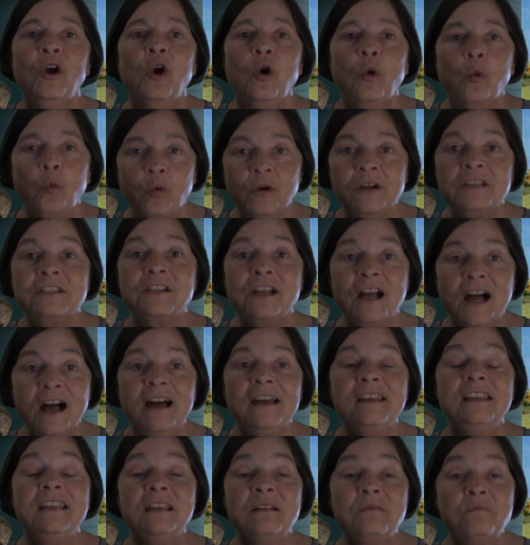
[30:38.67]
Was God
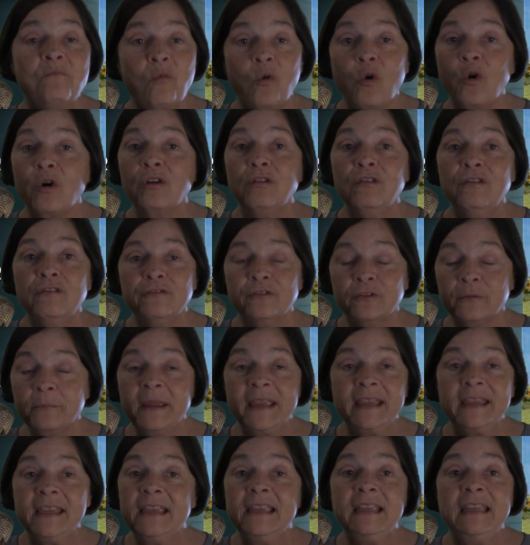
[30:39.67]
immoral for
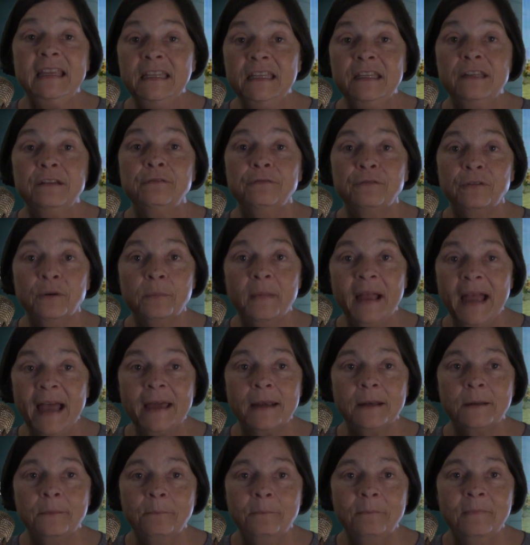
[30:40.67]
making Eve from
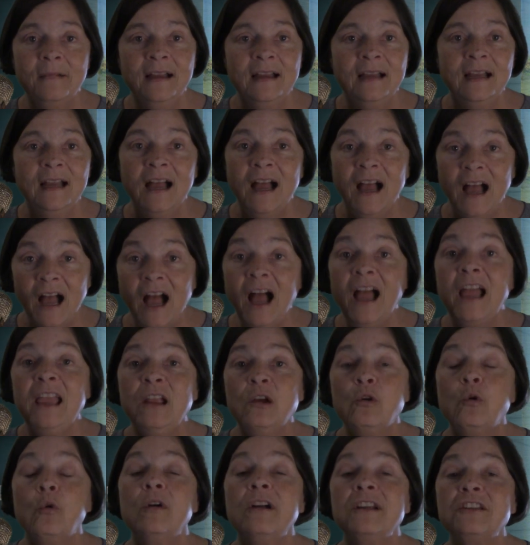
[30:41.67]
Adam? I
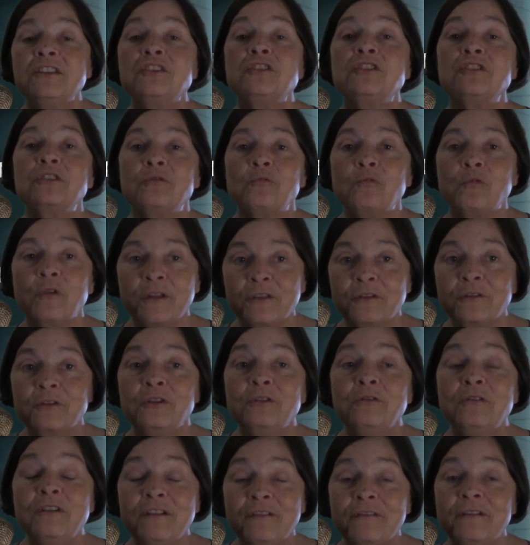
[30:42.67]
question whether you
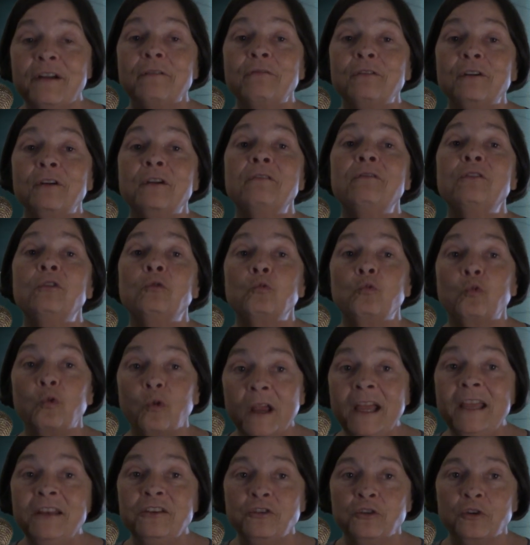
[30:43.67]
have ever even
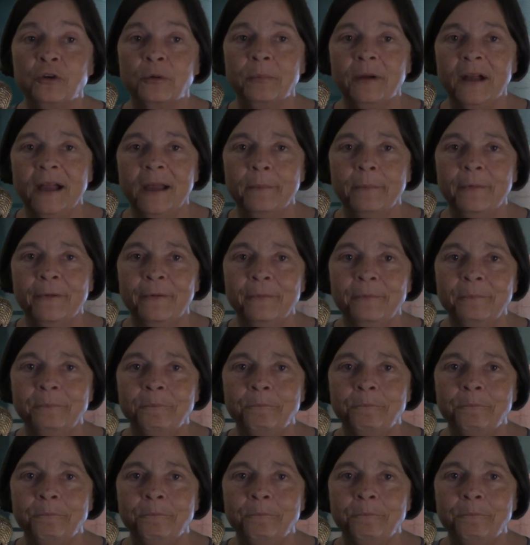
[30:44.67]
read your Bible.